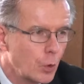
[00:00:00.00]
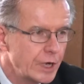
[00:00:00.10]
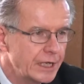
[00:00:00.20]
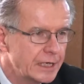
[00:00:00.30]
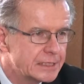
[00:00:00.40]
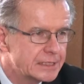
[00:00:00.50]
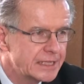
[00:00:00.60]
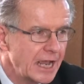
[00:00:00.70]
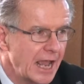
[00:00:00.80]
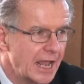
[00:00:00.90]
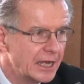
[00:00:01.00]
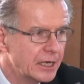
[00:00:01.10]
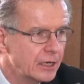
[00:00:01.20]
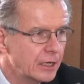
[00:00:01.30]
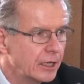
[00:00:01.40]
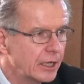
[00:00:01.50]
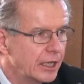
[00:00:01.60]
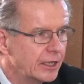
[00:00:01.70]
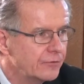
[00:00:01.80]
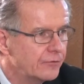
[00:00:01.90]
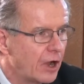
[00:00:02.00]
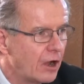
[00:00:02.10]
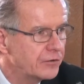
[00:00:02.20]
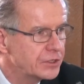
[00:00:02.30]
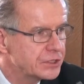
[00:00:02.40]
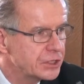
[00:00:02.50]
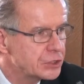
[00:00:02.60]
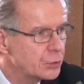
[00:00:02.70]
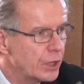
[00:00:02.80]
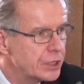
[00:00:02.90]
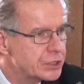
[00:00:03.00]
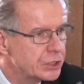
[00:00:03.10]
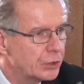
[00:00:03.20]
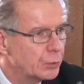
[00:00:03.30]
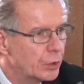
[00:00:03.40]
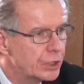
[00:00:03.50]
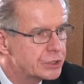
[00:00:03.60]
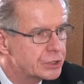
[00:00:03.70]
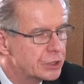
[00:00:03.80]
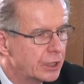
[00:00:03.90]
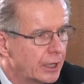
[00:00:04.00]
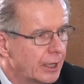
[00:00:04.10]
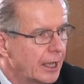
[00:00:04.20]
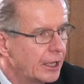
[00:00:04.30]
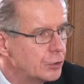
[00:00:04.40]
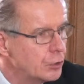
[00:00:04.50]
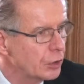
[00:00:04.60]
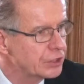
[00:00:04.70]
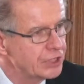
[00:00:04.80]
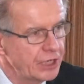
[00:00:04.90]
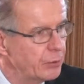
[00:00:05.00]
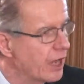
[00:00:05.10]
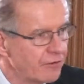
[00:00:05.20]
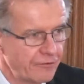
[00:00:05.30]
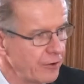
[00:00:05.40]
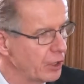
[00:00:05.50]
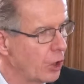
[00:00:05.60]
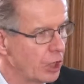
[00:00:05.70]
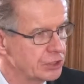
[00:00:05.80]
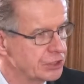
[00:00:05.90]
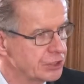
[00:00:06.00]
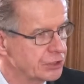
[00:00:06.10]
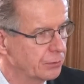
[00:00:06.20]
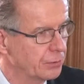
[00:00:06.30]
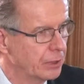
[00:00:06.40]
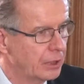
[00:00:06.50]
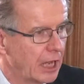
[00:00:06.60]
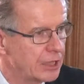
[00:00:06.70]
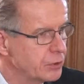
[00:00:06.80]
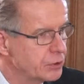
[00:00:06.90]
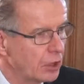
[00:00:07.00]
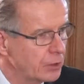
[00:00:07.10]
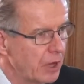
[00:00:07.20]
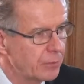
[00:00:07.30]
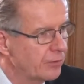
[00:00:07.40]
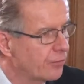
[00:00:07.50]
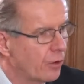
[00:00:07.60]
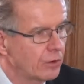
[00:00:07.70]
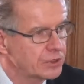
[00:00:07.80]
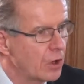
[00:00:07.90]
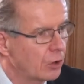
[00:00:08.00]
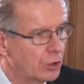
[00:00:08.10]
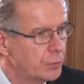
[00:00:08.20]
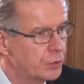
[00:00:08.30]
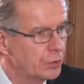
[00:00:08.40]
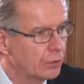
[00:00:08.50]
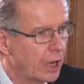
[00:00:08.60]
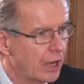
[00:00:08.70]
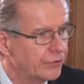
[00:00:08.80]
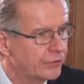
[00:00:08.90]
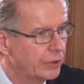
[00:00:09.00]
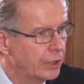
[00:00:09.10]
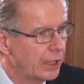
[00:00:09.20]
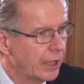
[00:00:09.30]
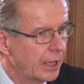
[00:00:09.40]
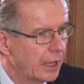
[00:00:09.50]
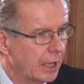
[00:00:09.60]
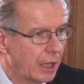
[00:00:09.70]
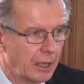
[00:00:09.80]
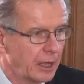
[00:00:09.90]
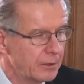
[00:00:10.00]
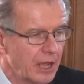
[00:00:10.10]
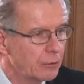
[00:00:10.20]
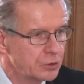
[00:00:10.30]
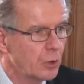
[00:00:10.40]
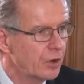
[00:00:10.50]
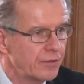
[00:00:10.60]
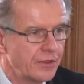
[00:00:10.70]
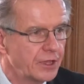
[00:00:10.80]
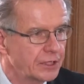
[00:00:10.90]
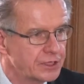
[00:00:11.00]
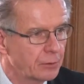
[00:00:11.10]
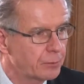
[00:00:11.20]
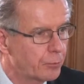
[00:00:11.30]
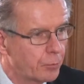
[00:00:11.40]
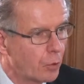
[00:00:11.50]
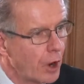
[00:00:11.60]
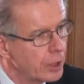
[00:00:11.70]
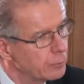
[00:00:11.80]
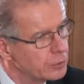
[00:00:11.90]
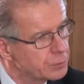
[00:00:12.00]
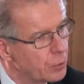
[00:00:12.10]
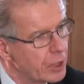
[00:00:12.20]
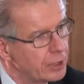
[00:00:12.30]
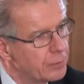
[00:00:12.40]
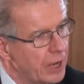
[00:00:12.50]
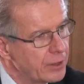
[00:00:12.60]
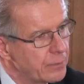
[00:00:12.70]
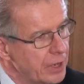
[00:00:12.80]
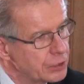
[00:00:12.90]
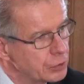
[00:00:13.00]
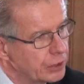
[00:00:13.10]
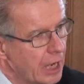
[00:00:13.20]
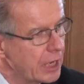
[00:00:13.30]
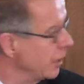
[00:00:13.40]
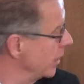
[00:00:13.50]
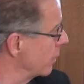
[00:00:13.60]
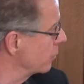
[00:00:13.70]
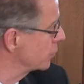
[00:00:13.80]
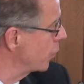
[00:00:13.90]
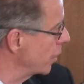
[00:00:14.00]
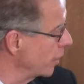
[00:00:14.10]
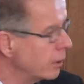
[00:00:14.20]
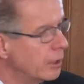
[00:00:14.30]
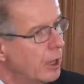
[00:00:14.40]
2010 involved a situation in which, in New York City, we have a very large system. As we talked about before, it's all computerized. And that was one of the things that was brought in by the Mayor Giuliani, and was brought in